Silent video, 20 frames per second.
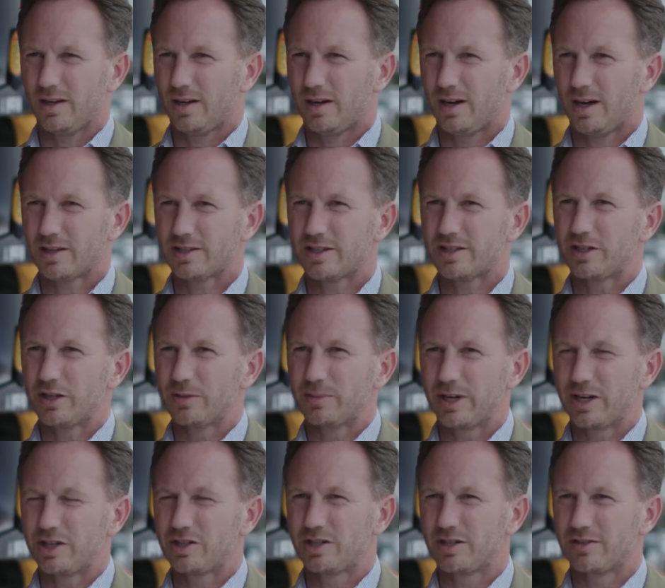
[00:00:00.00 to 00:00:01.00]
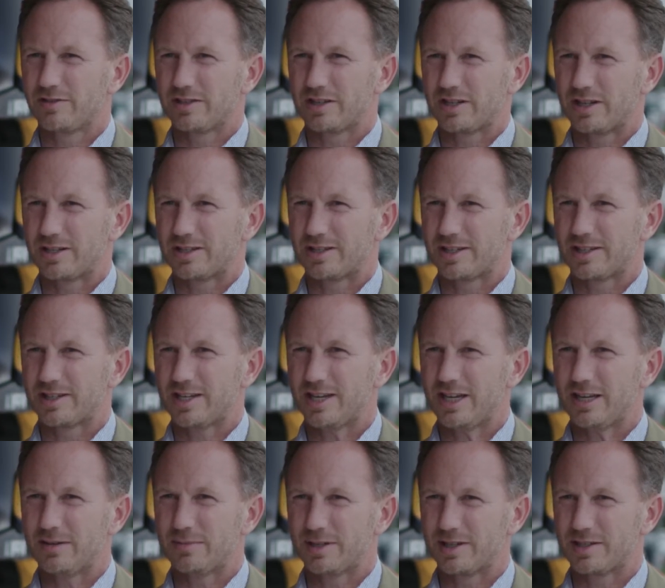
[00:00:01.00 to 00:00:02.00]
Our determination as a
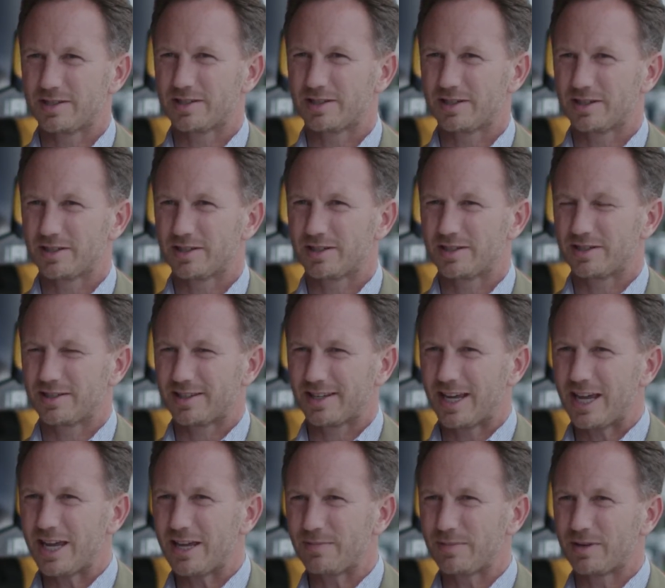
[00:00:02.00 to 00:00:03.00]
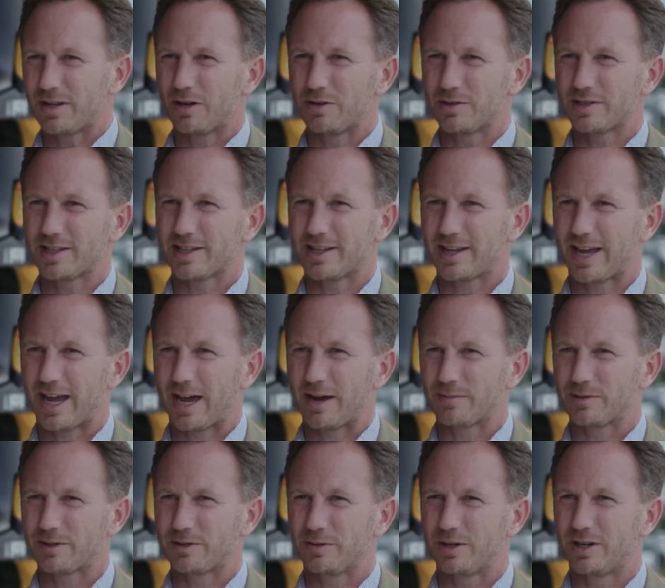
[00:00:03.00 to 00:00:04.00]
team is to keep closing the
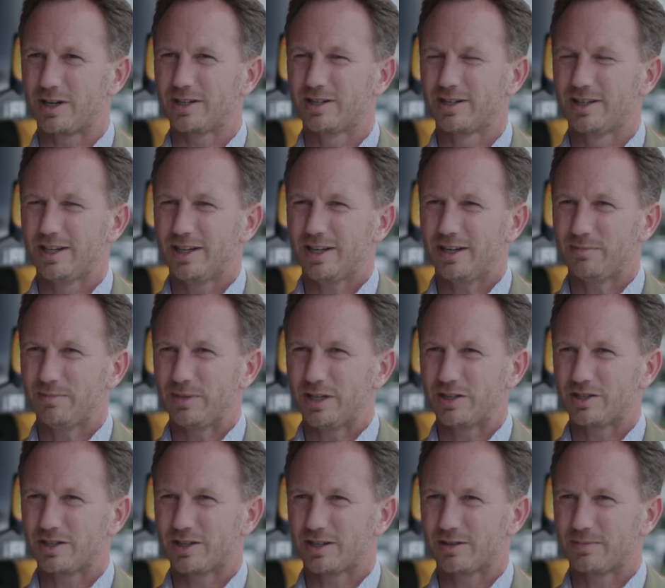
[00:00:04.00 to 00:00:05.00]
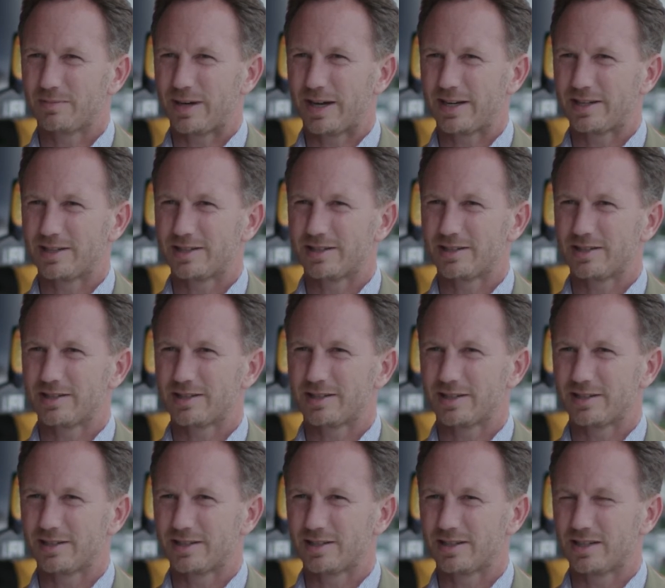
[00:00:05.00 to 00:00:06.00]
gap to our immediate competitors,
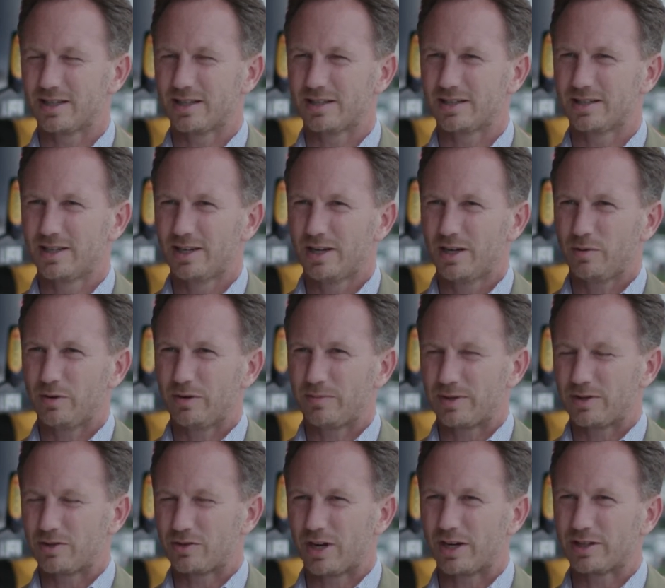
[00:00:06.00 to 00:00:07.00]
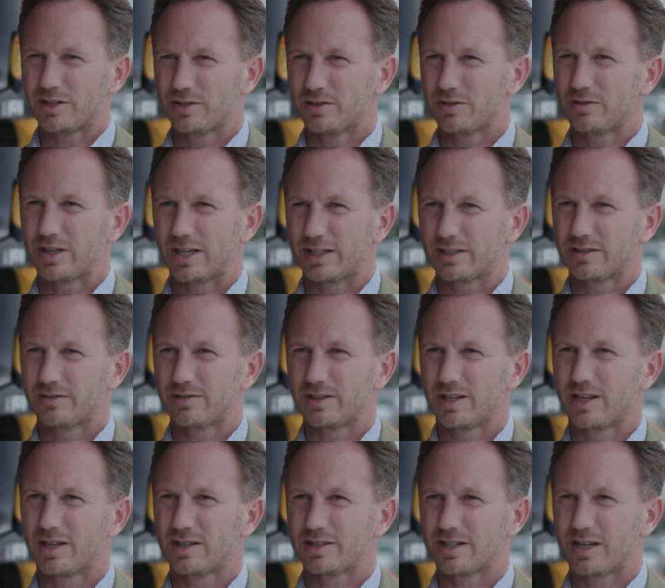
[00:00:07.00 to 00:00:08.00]
and we've been trying to do that over the
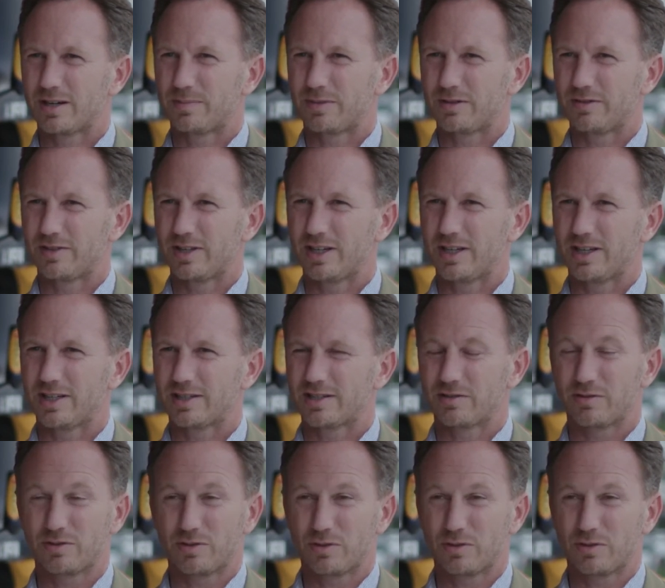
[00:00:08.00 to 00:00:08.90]
last couple of years. And of